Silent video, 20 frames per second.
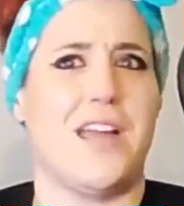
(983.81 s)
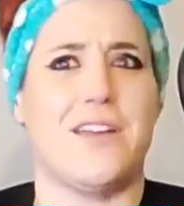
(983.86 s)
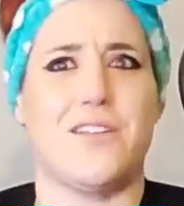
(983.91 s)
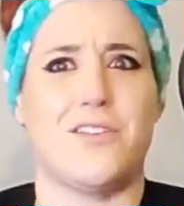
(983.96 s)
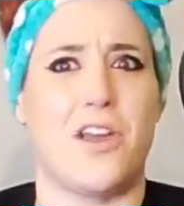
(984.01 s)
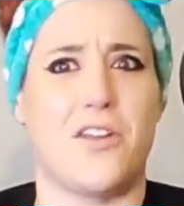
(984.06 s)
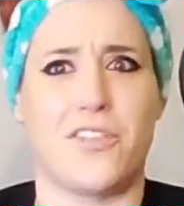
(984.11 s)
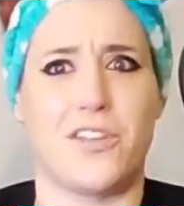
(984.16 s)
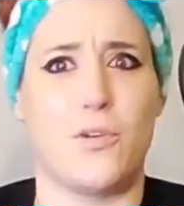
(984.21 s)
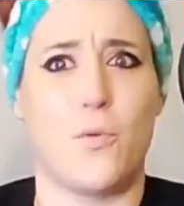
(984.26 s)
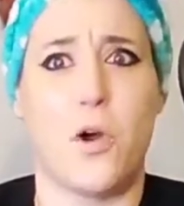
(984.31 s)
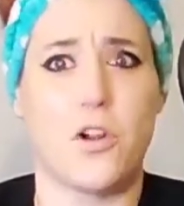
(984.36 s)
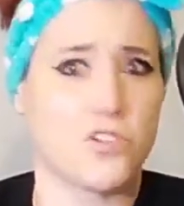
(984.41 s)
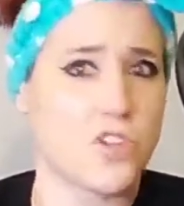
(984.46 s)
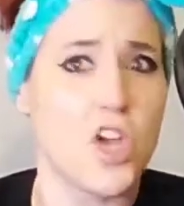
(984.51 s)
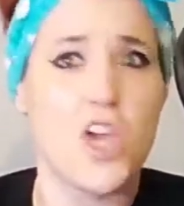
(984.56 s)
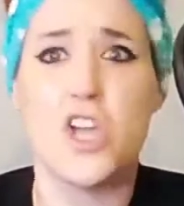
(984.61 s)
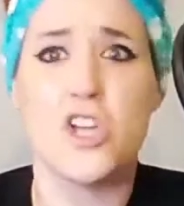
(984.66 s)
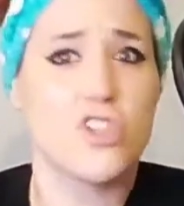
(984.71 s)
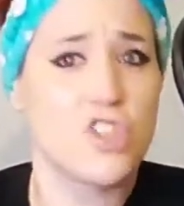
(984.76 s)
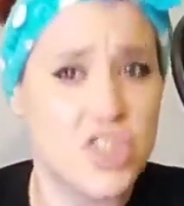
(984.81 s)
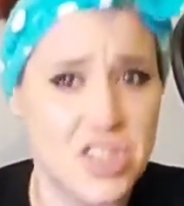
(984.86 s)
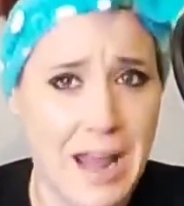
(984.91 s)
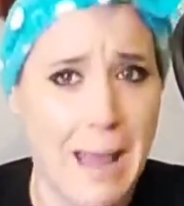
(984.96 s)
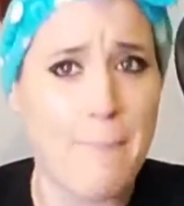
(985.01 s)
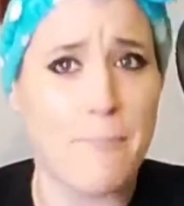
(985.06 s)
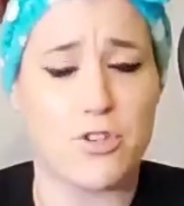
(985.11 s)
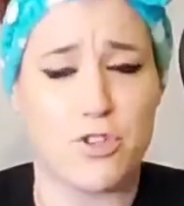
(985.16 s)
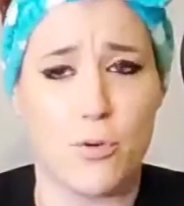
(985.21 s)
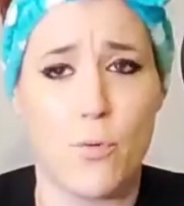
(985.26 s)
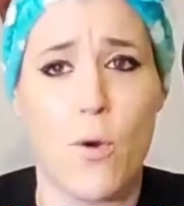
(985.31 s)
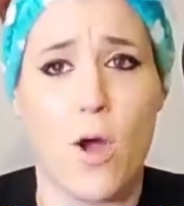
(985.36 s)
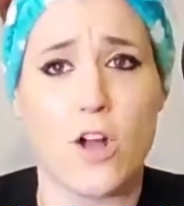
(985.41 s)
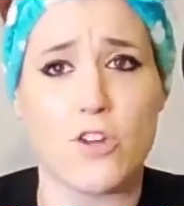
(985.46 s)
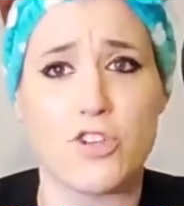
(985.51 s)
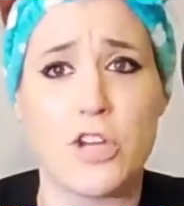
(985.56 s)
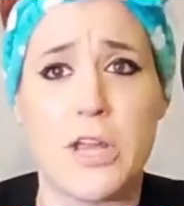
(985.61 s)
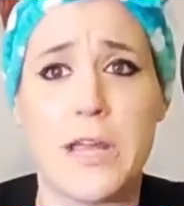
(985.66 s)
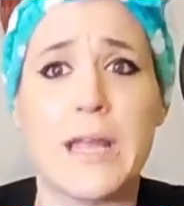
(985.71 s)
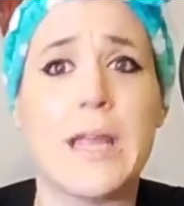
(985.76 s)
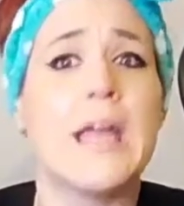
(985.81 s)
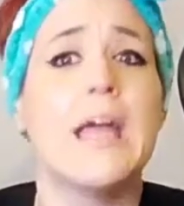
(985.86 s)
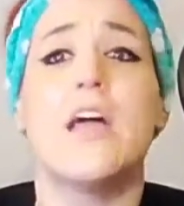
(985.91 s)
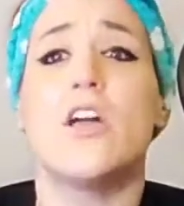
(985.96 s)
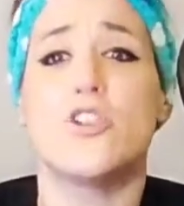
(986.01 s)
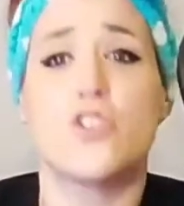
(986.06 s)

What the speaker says: nothing to watch. Stop what you're watching.